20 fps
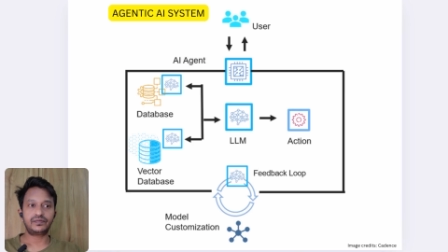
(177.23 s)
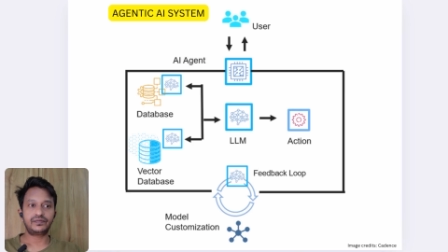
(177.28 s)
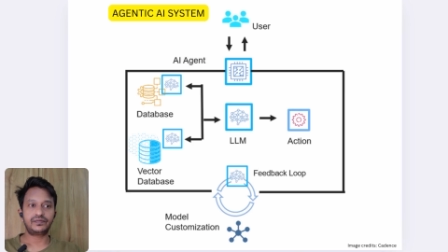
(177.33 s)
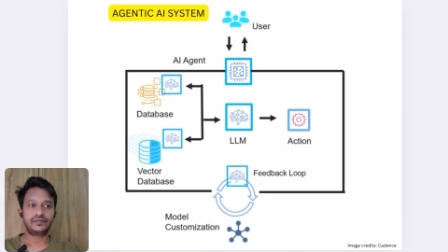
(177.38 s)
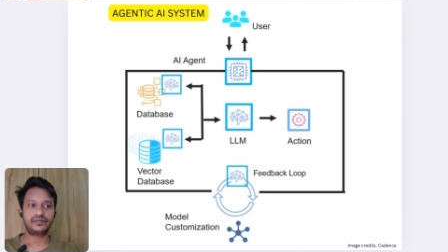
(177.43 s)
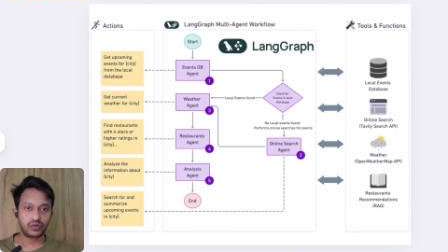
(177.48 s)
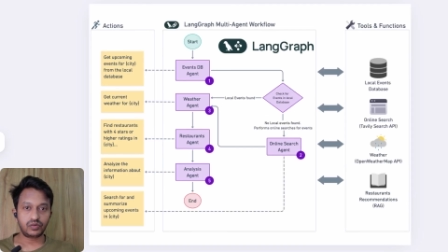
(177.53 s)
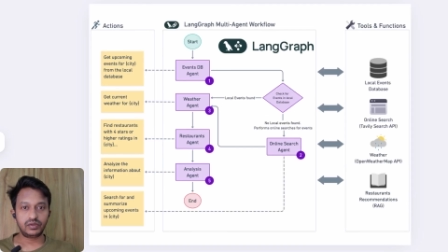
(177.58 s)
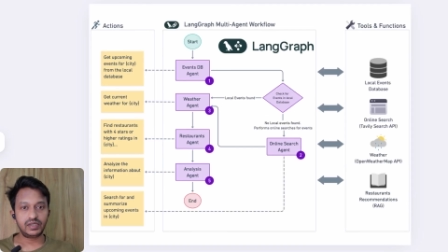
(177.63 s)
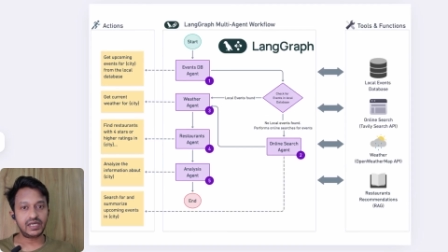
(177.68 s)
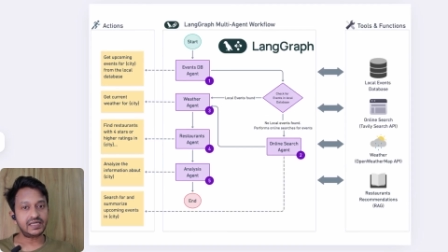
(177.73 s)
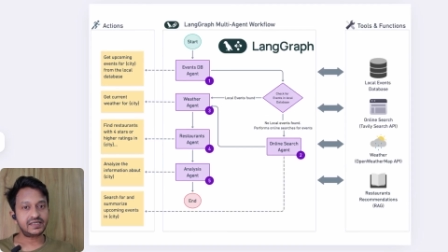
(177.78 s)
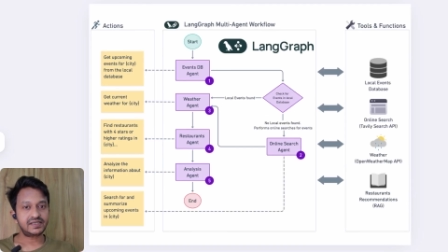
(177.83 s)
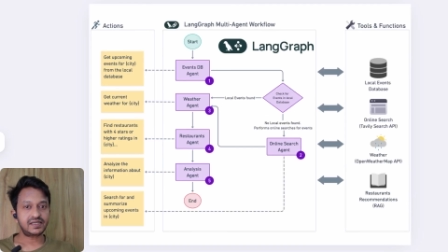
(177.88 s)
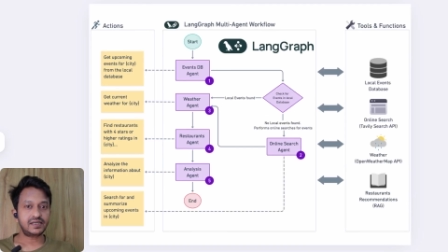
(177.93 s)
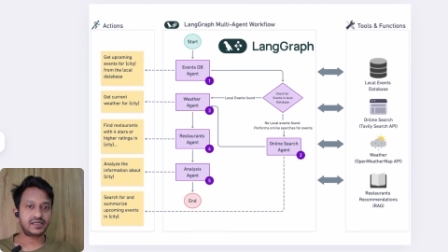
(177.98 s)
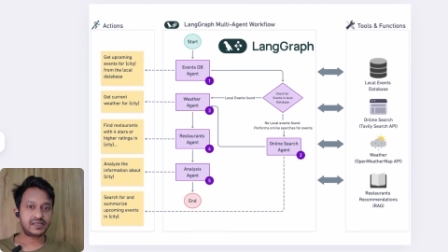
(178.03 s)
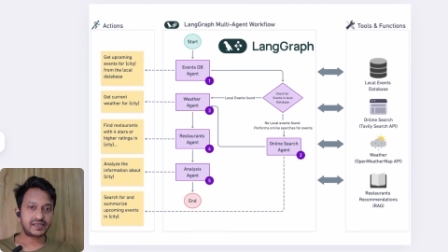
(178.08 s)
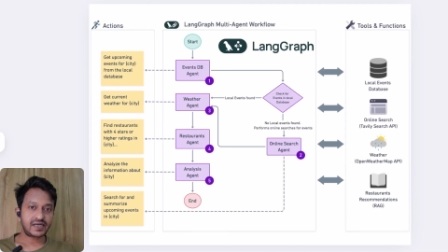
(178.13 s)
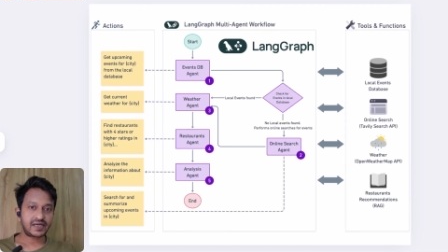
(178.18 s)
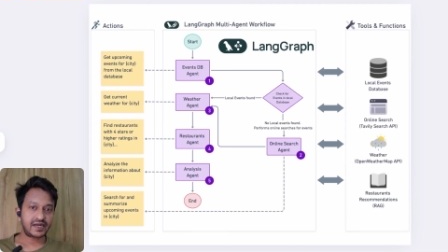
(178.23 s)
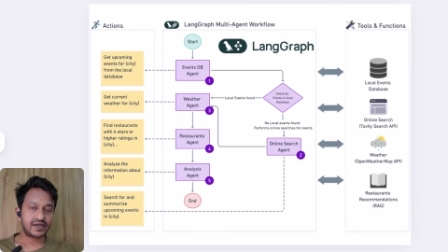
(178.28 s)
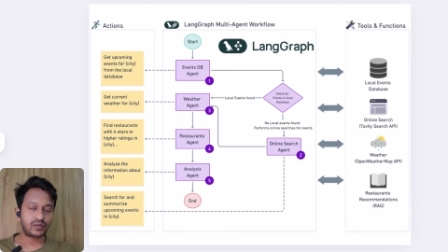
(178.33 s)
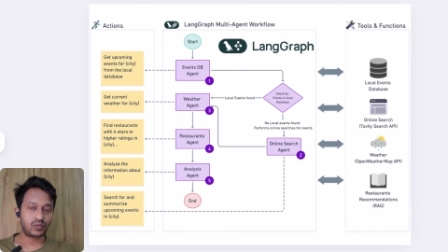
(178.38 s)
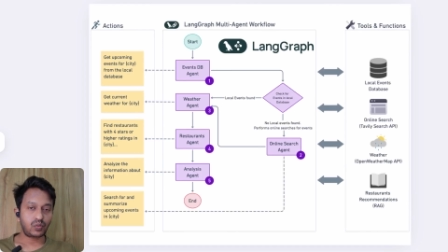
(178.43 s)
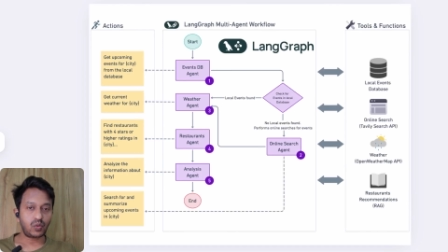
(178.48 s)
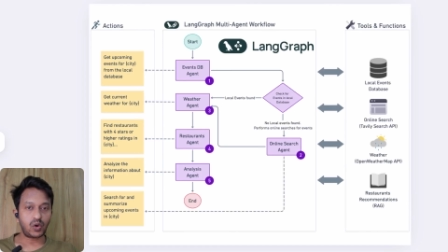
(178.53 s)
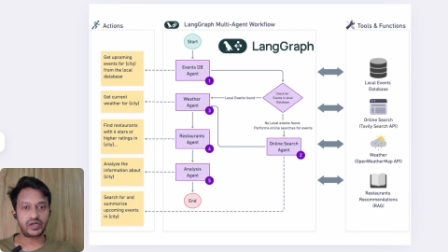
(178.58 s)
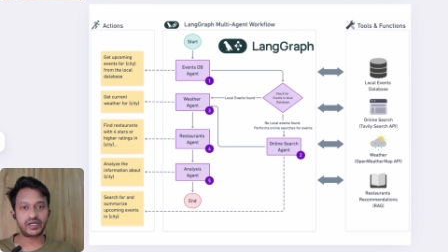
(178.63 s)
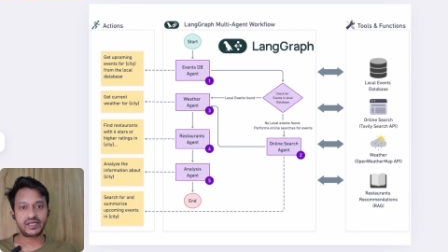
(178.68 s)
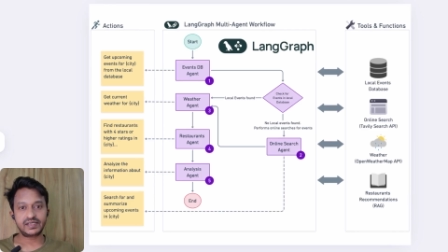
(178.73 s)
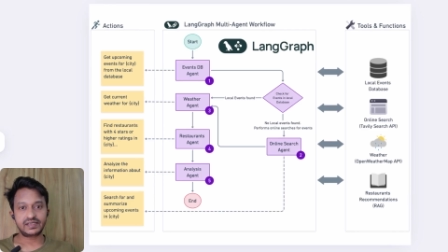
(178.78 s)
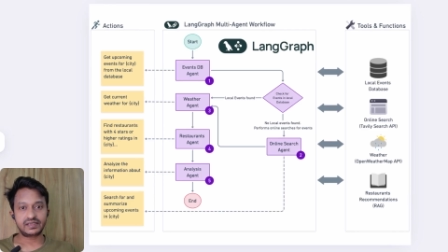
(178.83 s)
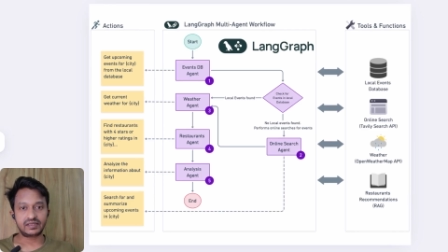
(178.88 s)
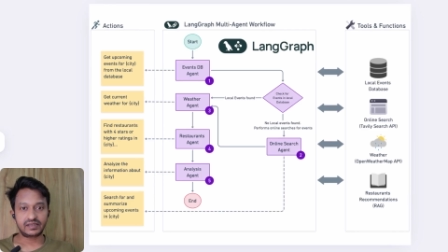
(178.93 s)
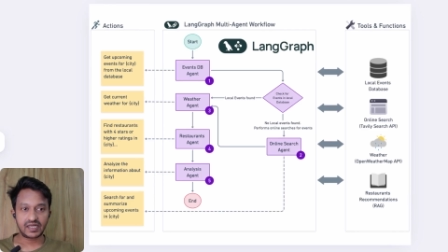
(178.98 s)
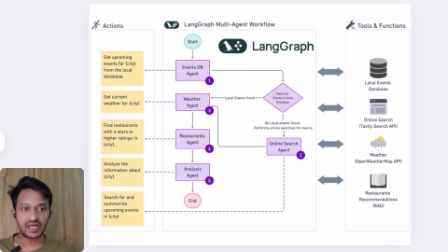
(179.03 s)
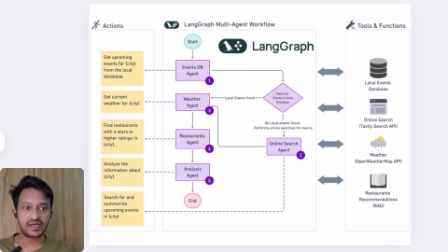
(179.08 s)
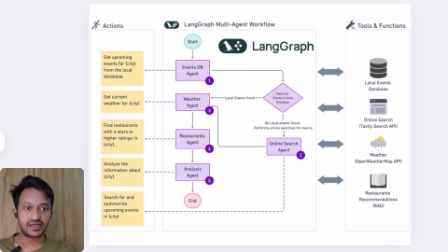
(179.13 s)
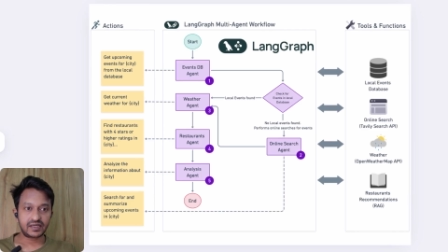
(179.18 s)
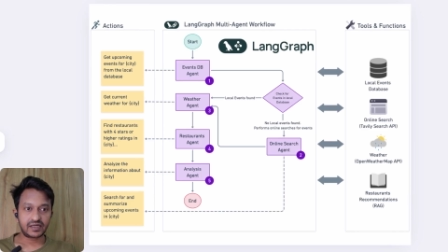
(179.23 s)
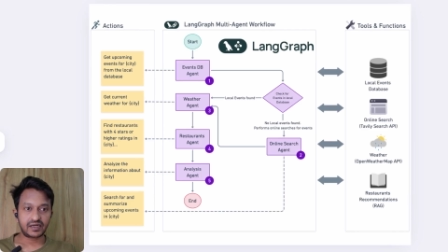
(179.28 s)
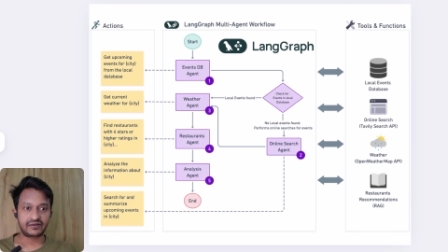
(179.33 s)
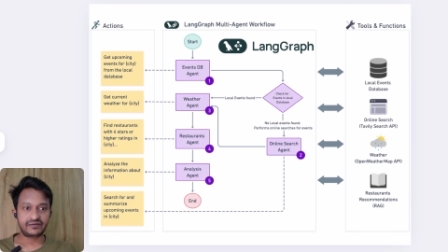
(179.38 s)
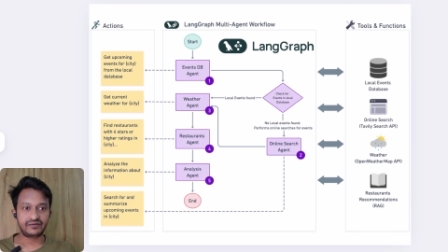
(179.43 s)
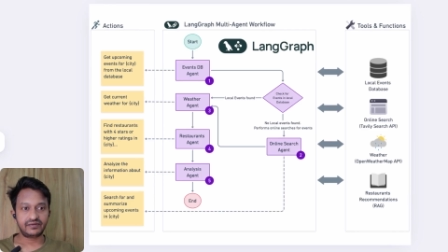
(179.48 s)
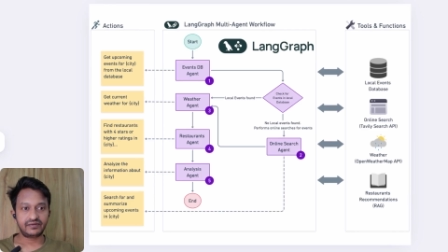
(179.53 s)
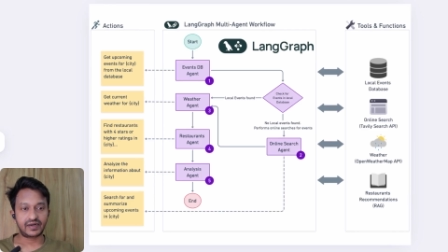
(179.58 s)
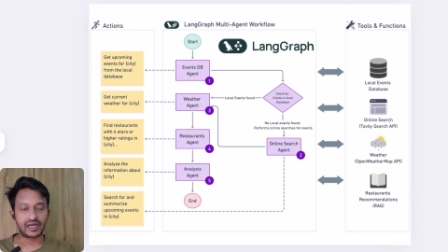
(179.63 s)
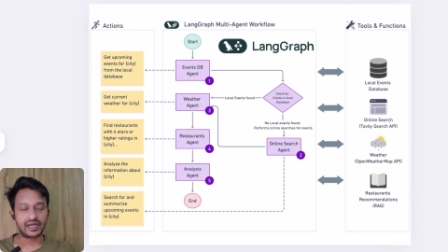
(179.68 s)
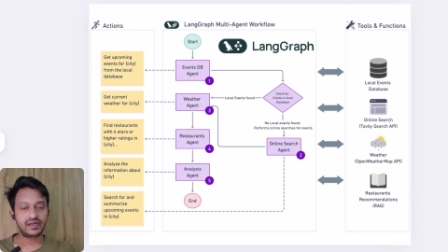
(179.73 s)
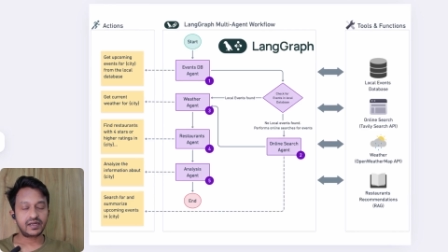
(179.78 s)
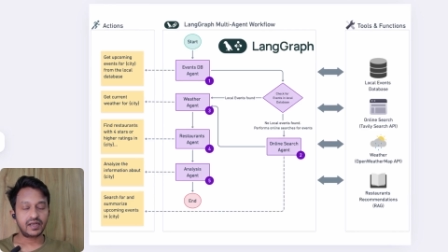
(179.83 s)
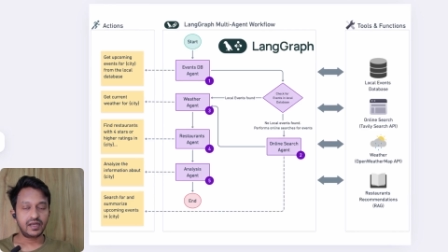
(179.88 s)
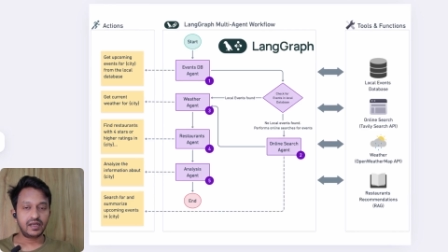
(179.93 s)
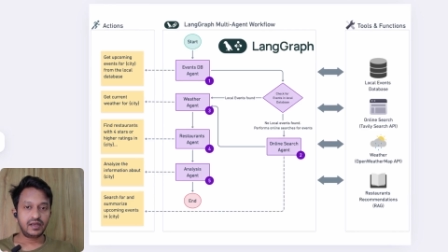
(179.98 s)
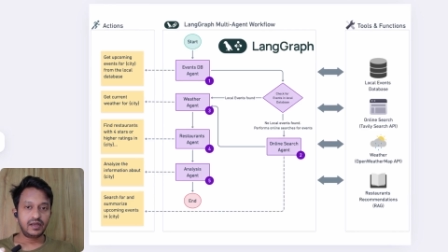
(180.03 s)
So let's understand what is LangGraph. right?